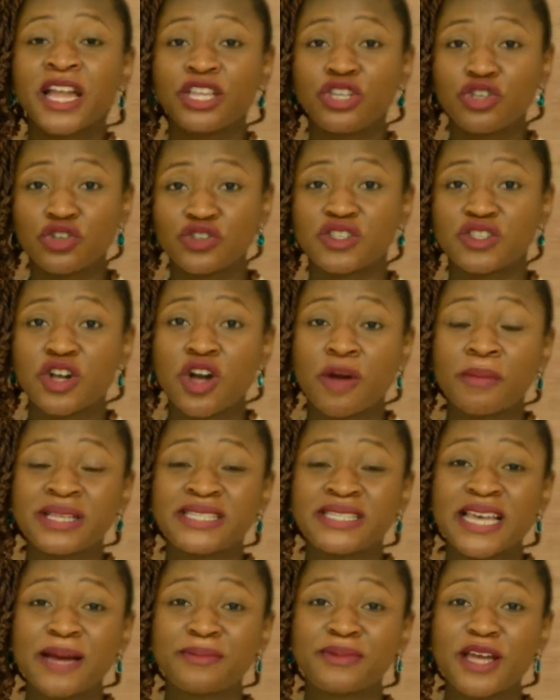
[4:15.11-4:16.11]
Use the
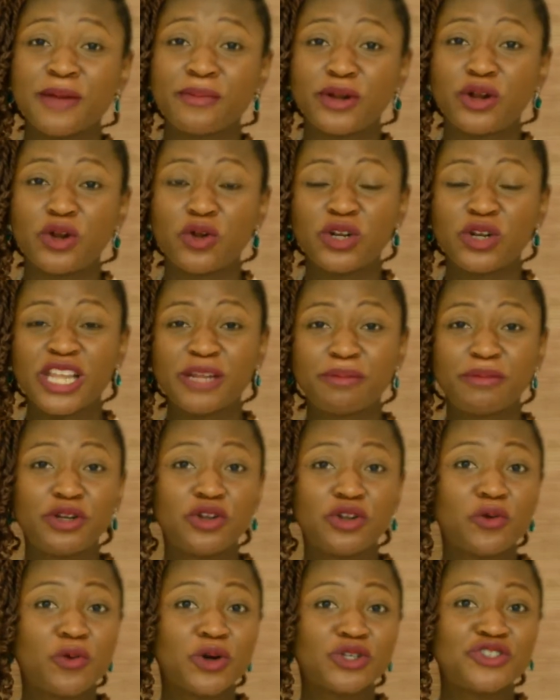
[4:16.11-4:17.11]
comment tab down below. Let me
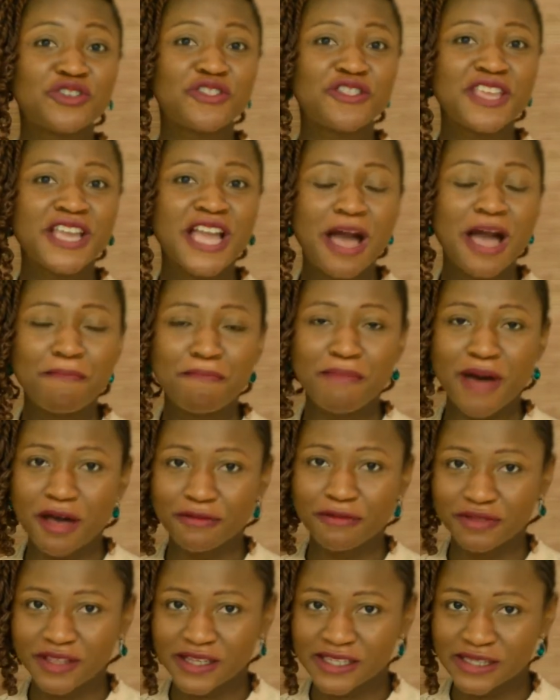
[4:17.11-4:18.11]
know what you think
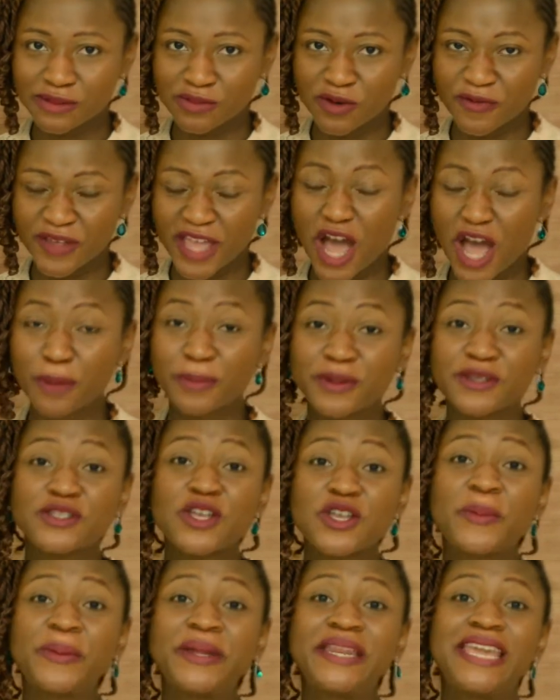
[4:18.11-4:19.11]
about this movie. I'll be
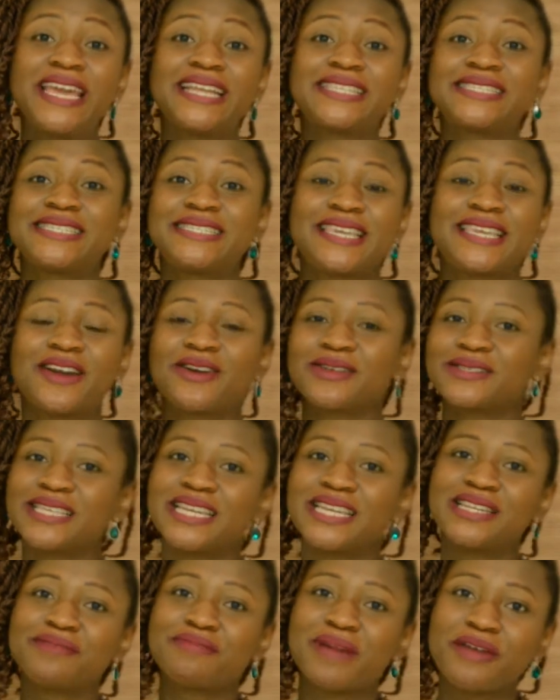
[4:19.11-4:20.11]
stopping here today
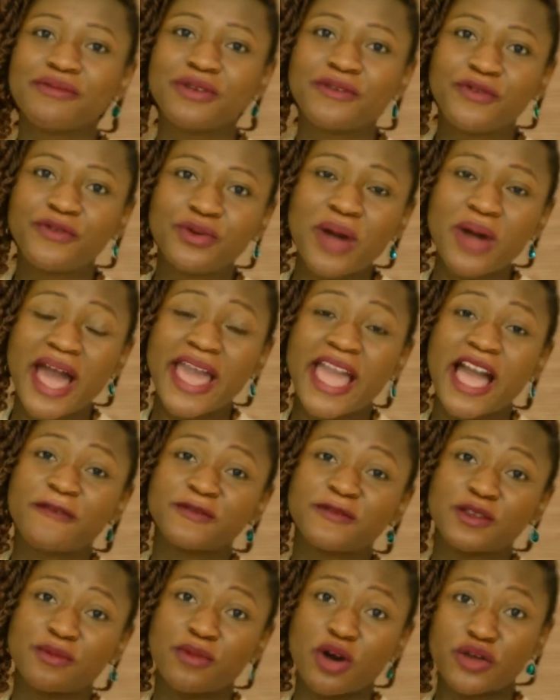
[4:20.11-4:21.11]
concerning my review. I
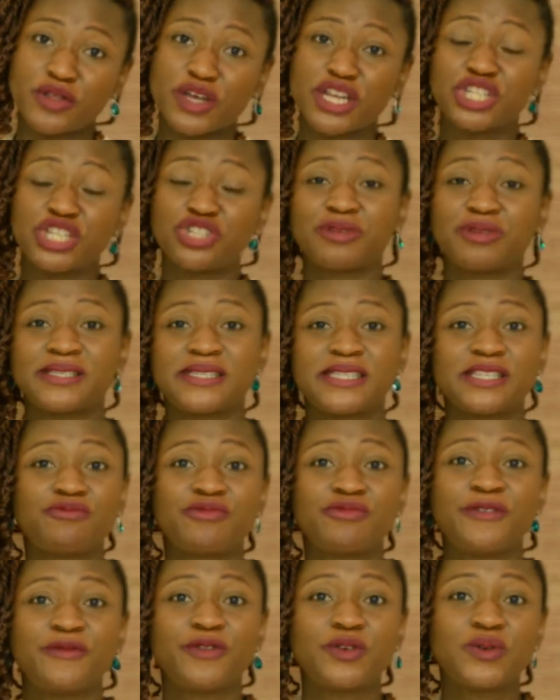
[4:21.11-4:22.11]
have some other interesting
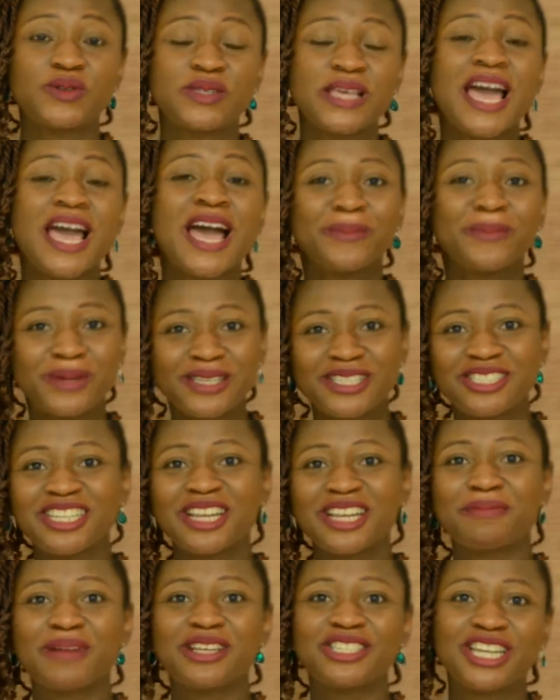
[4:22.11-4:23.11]
reviews. Please
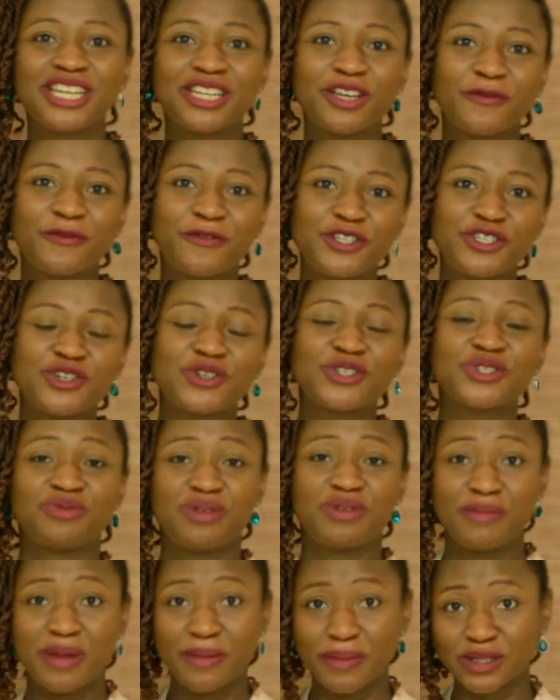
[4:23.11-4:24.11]
check my channel videos.
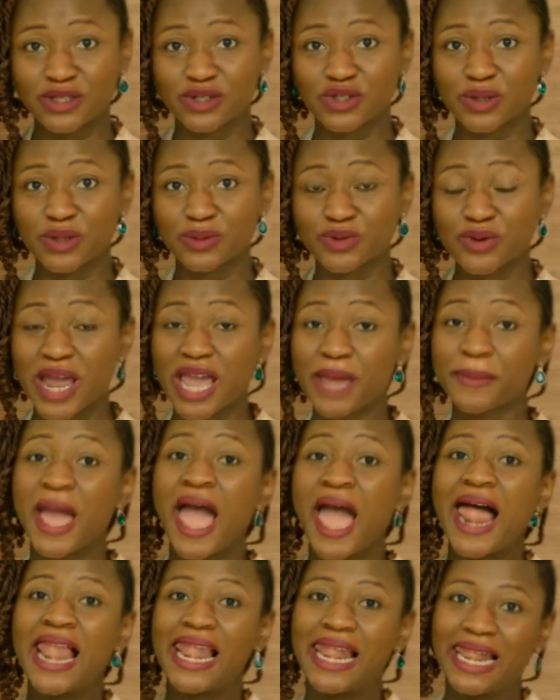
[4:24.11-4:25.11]
Remember to subscribe,
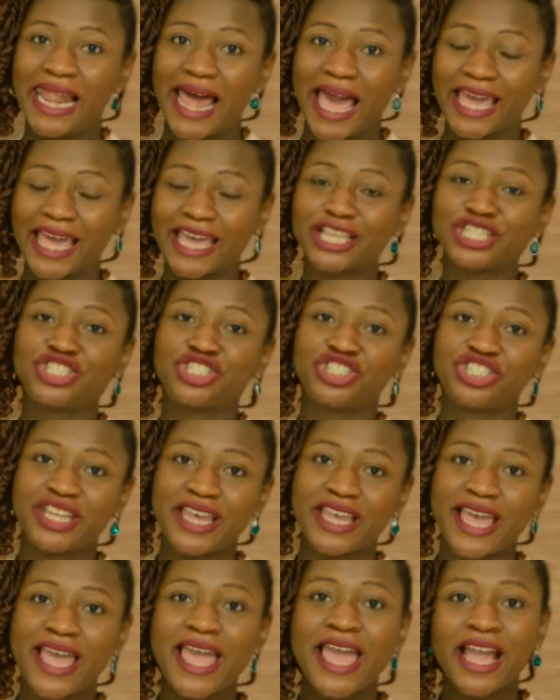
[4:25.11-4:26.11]
like,
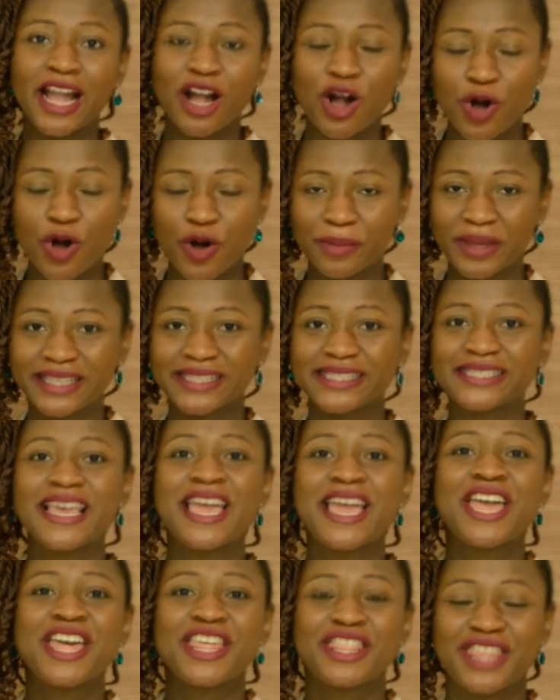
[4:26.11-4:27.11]
share, comment.
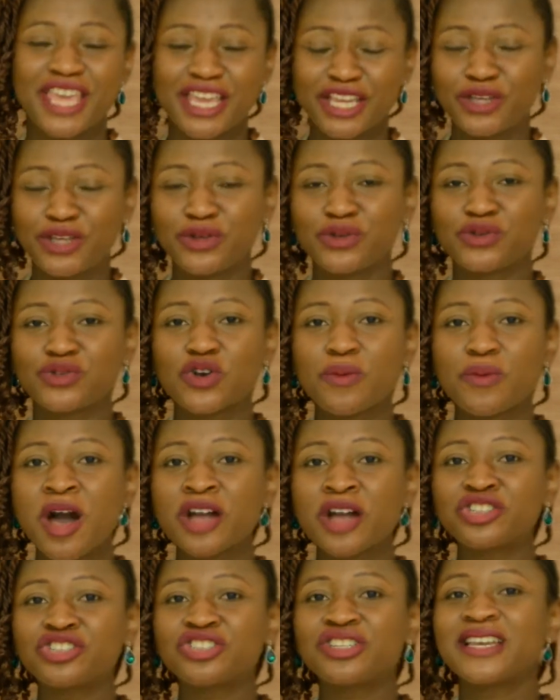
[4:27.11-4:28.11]
Thank you so
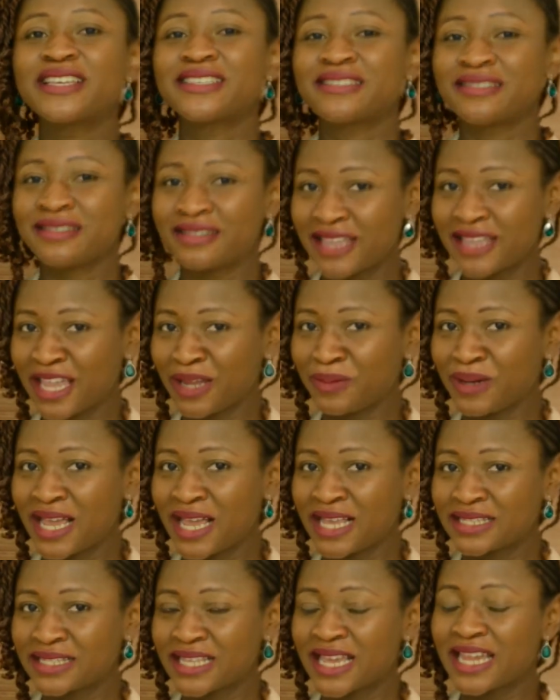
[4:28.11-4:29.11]
much. Stay
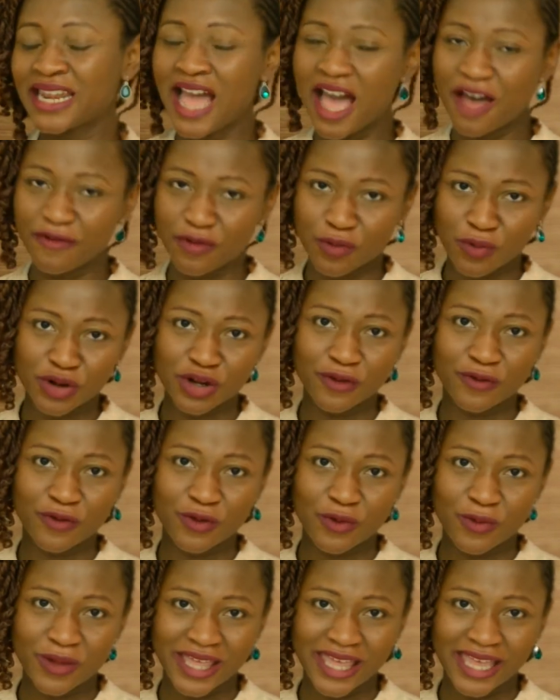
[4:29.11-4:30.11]
blessed and have a
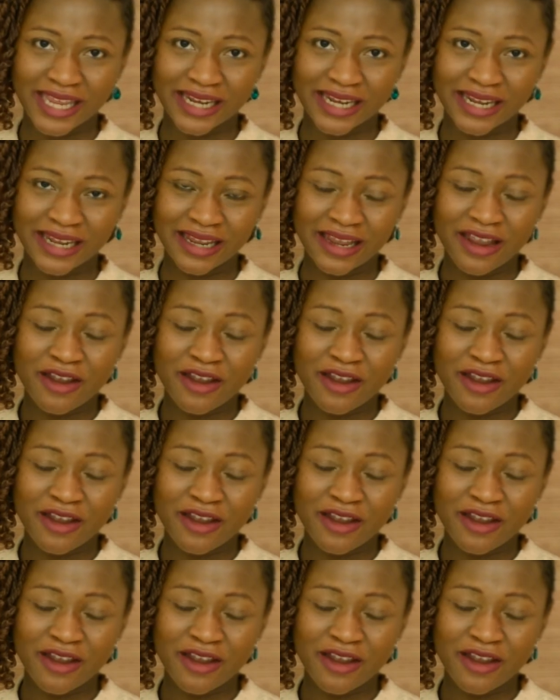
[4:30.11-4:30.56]
wonderful weekend.